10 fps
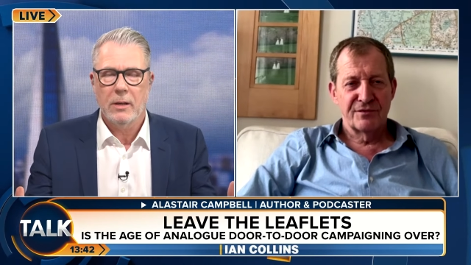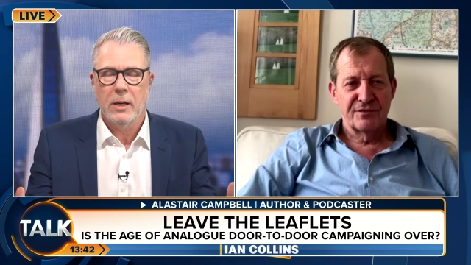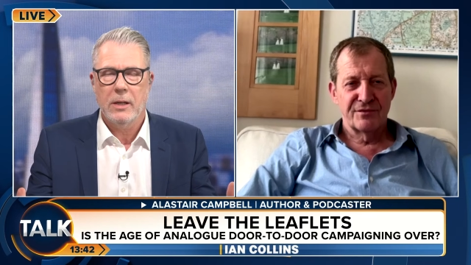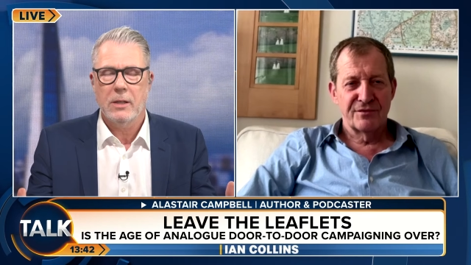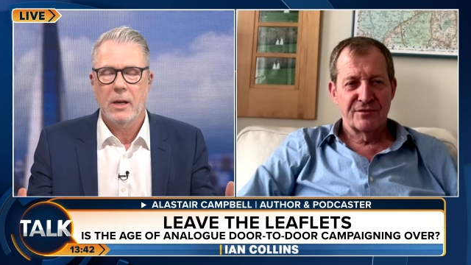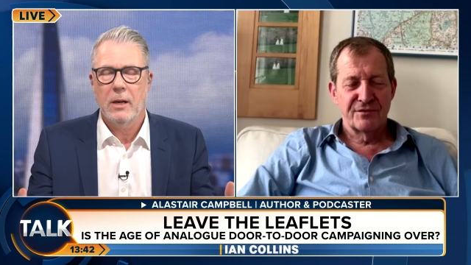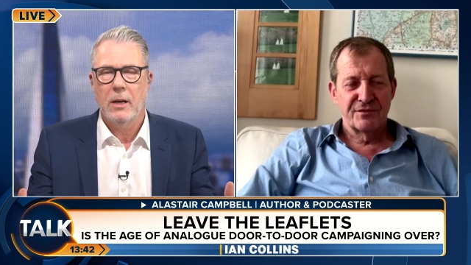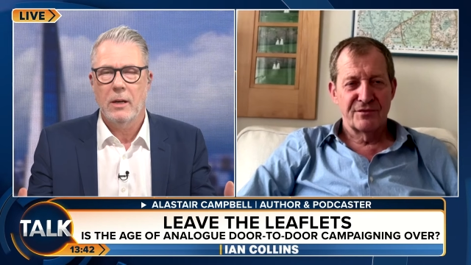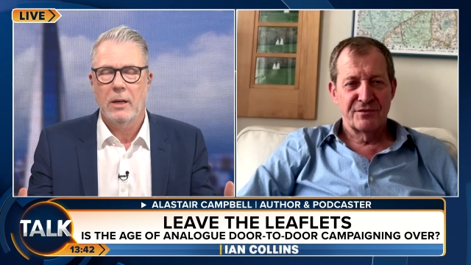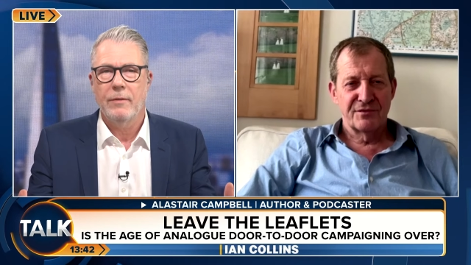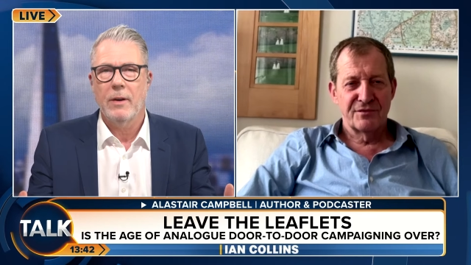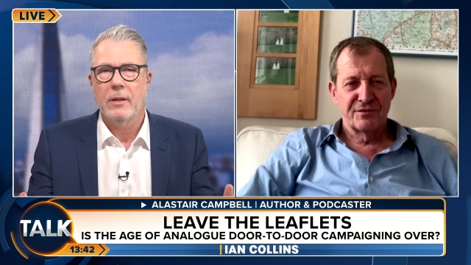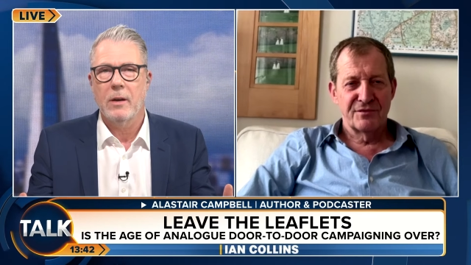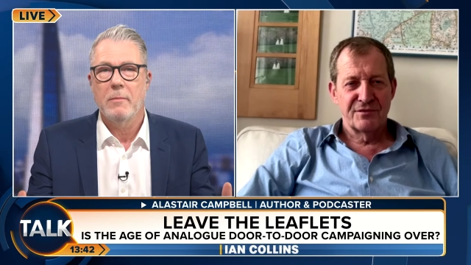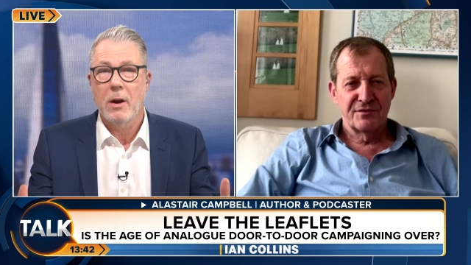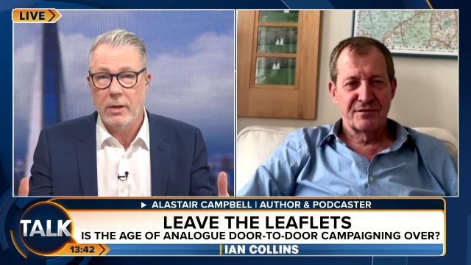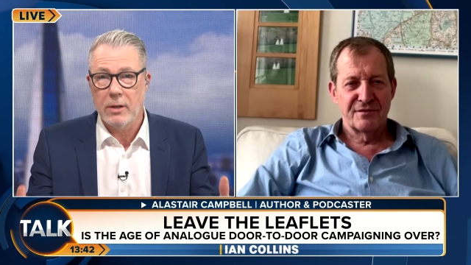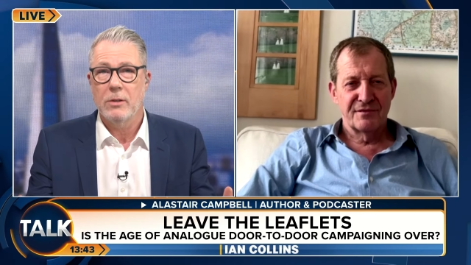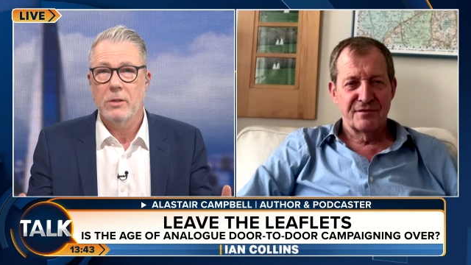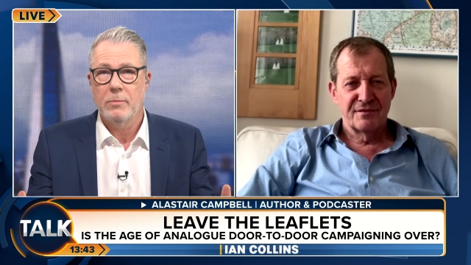Speaker 1: a leaf out of the
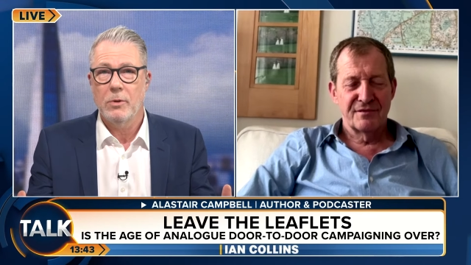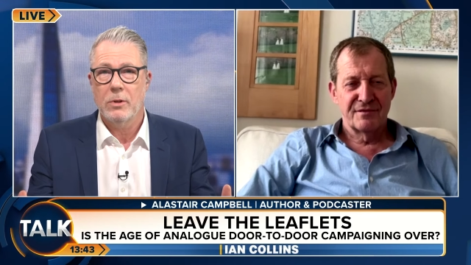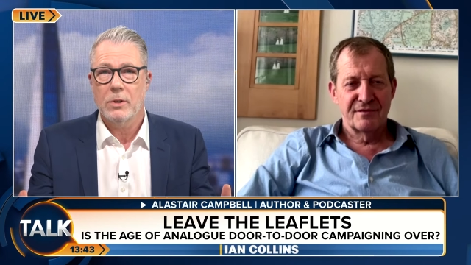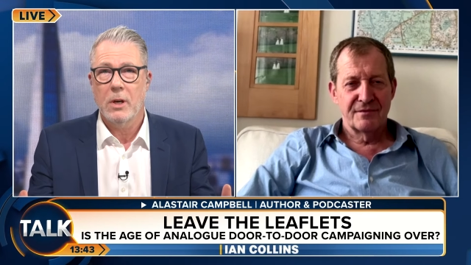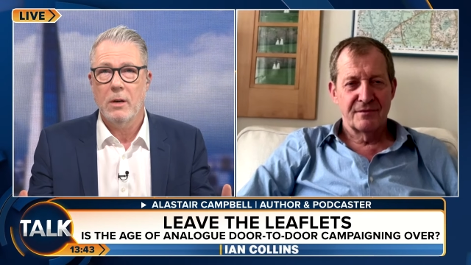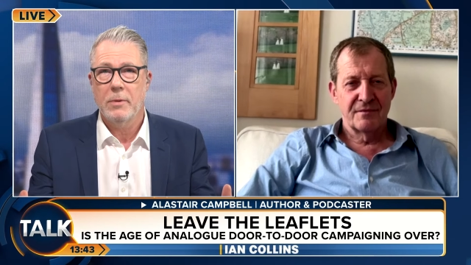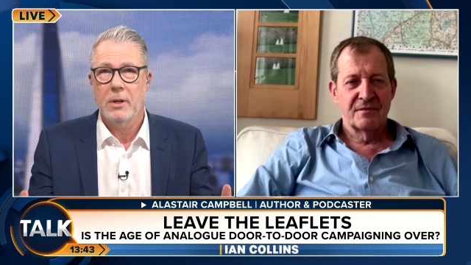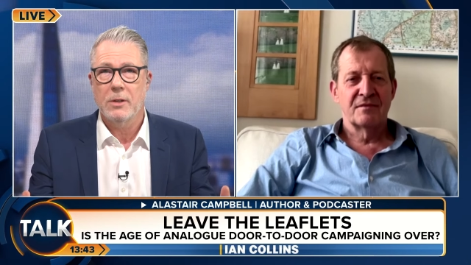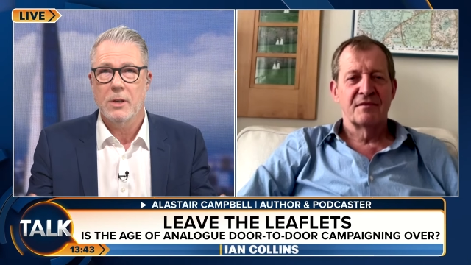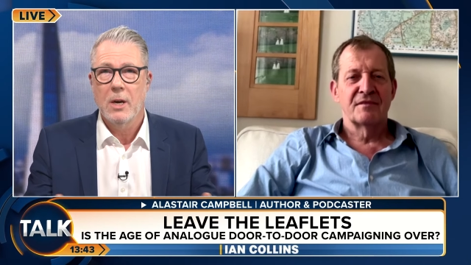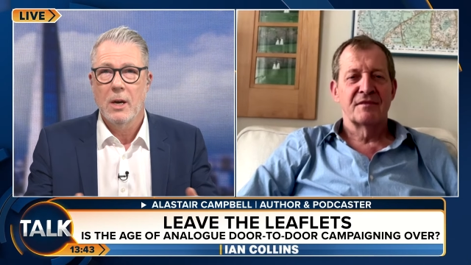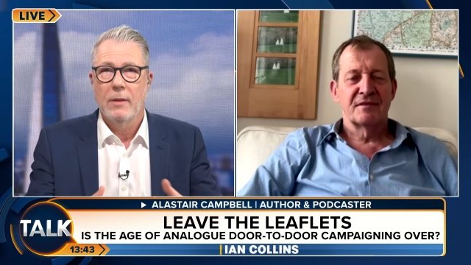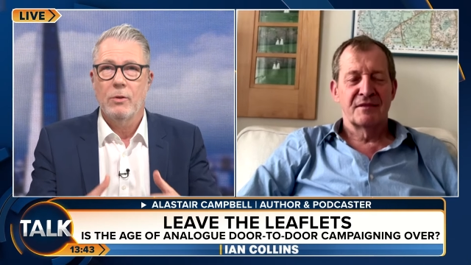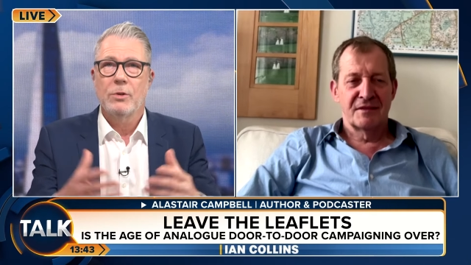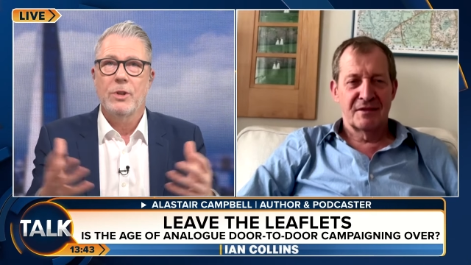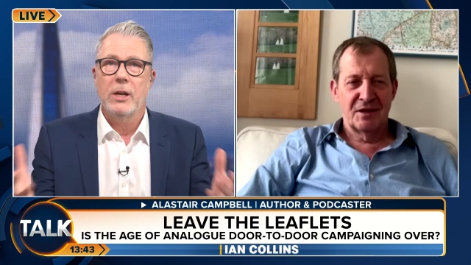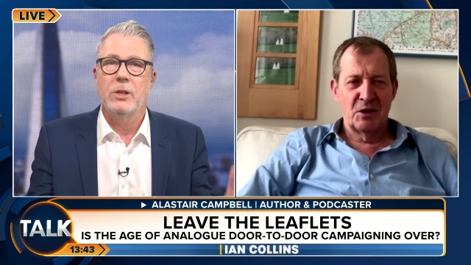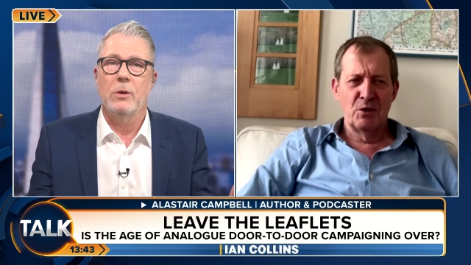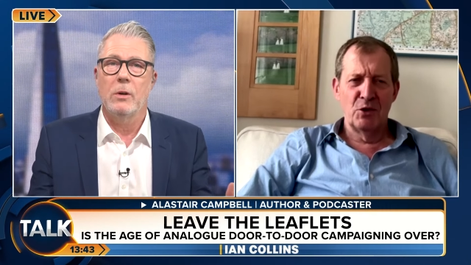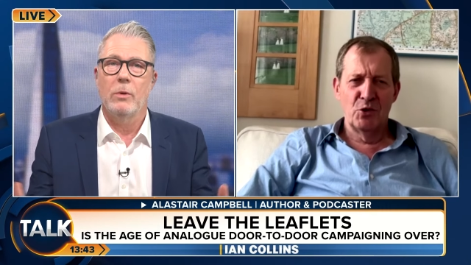Americans' books, because, of course, they
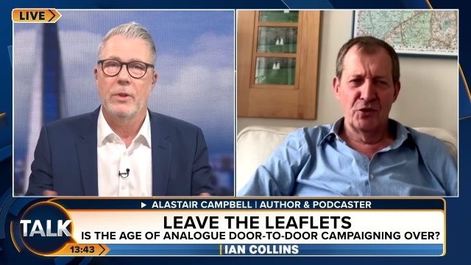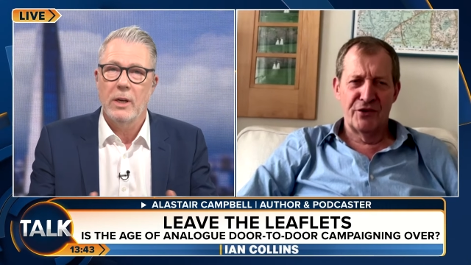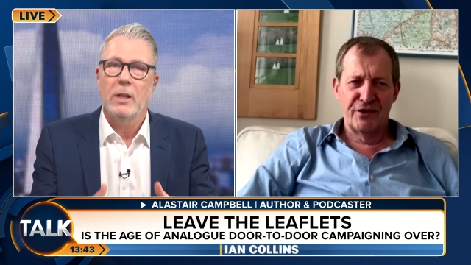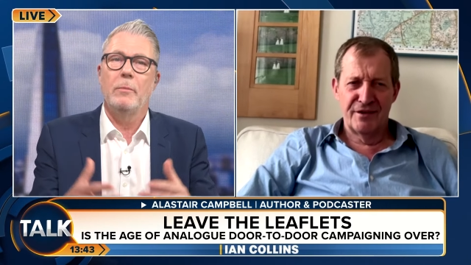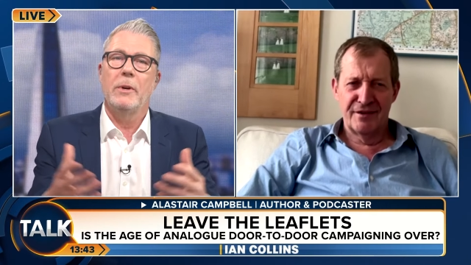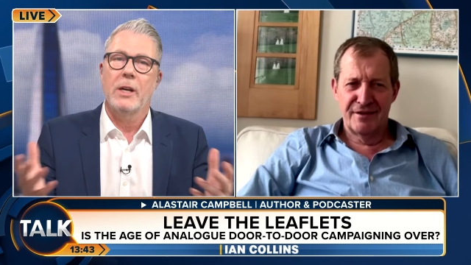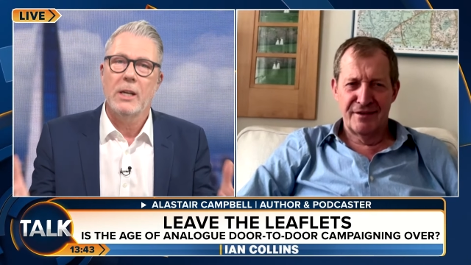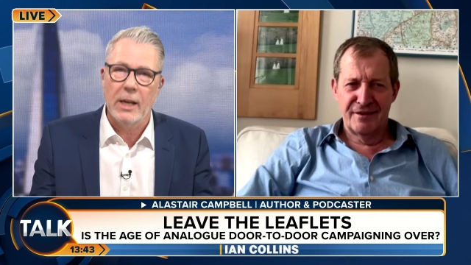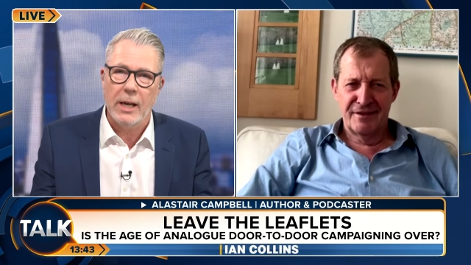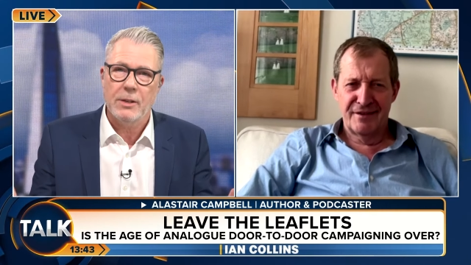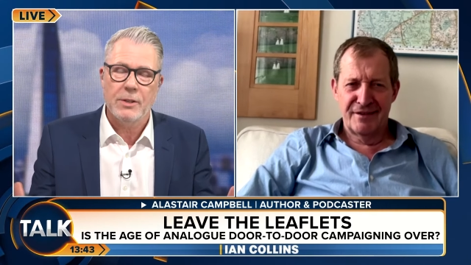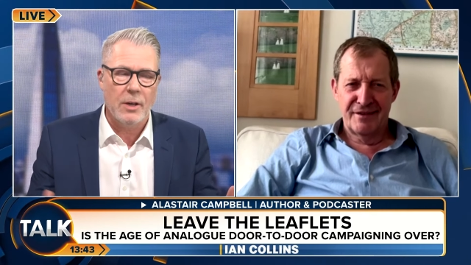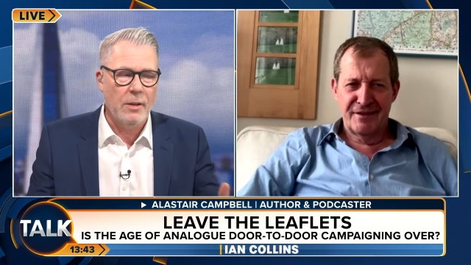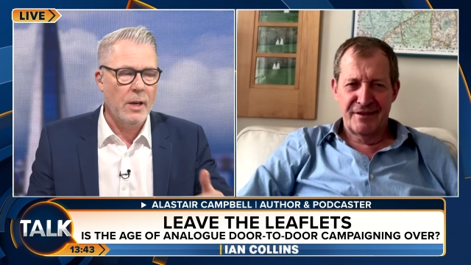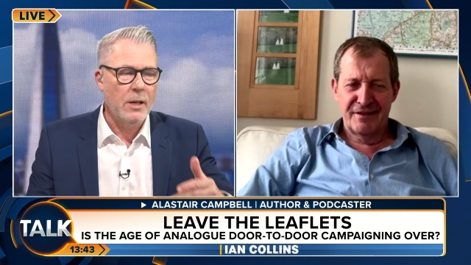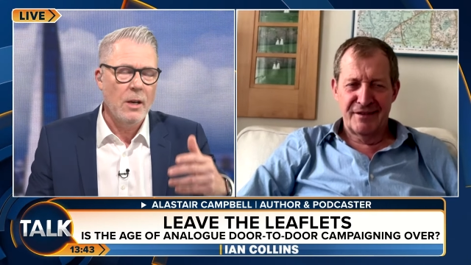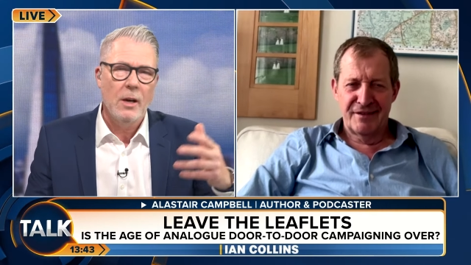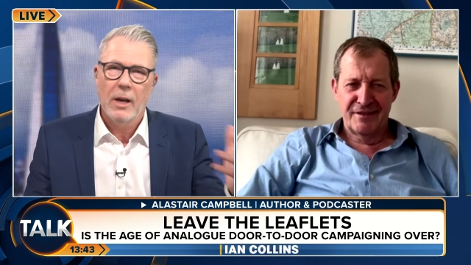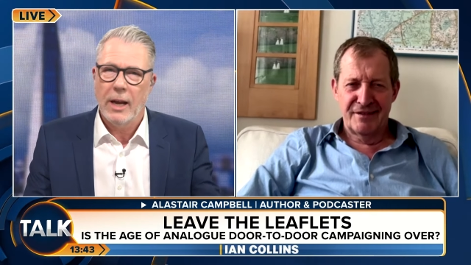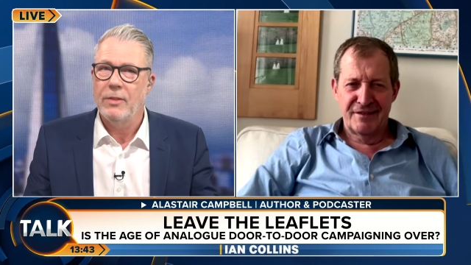do it with a little bit of glitz, and they,
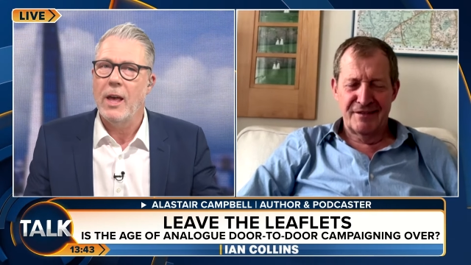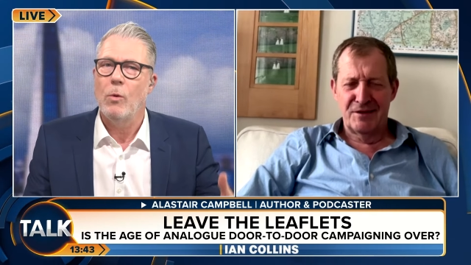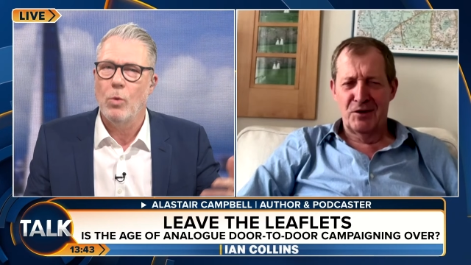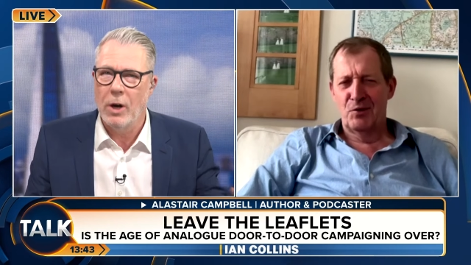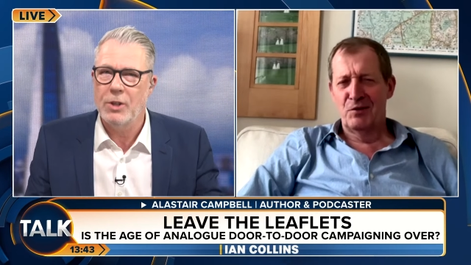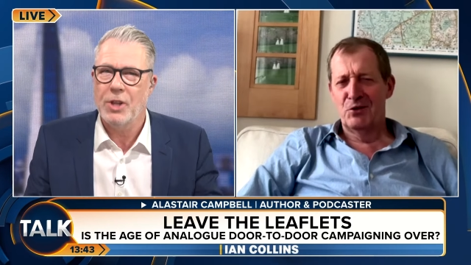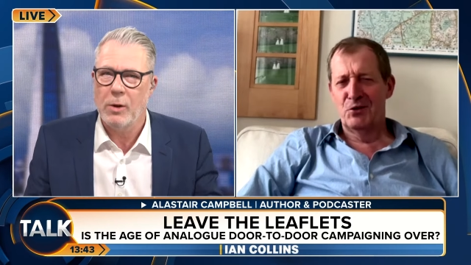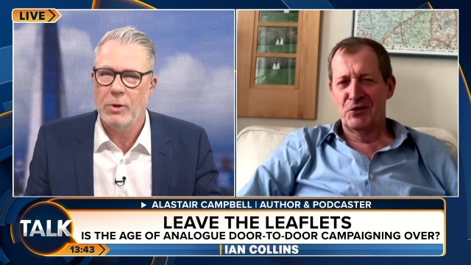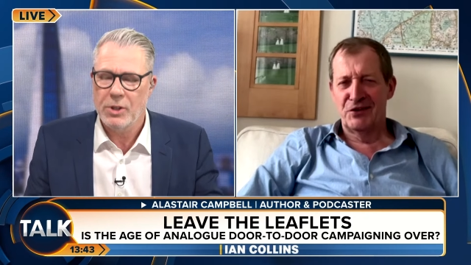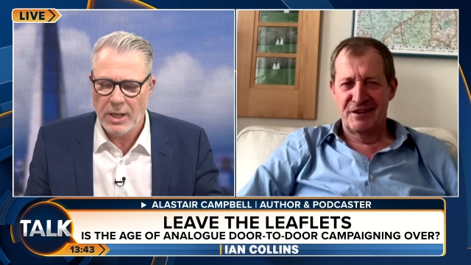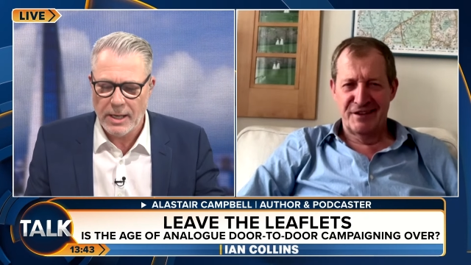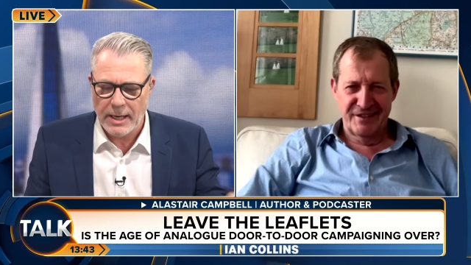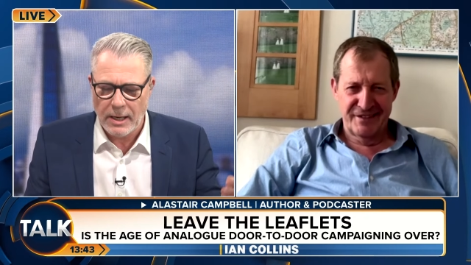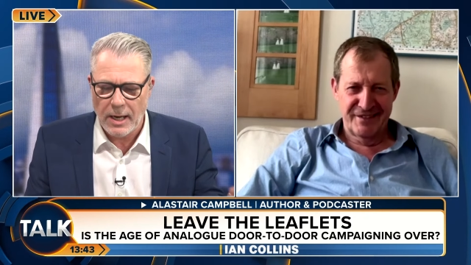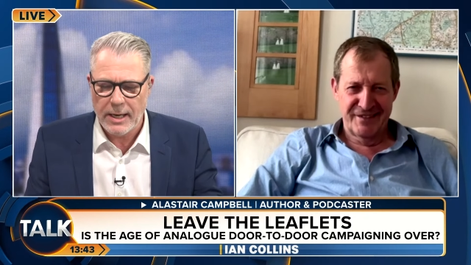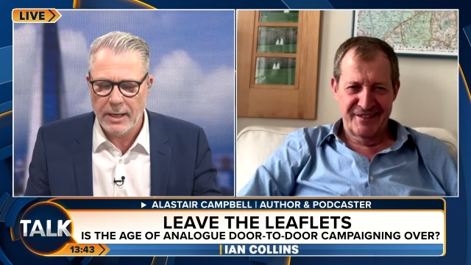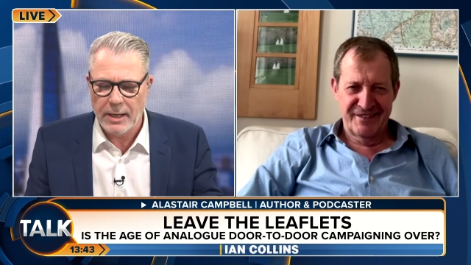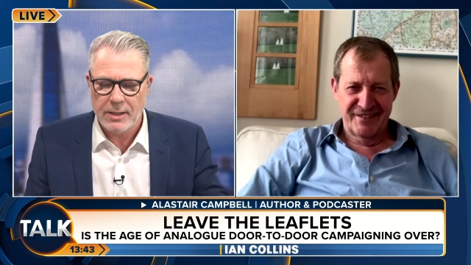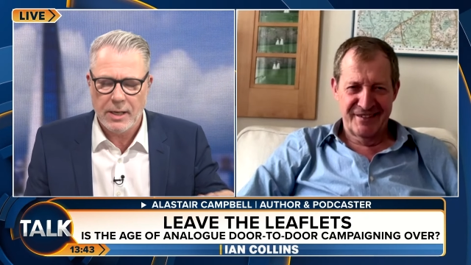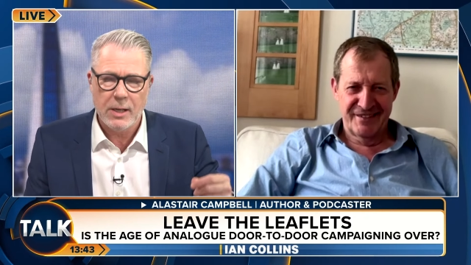in their words, they would tell it like it is.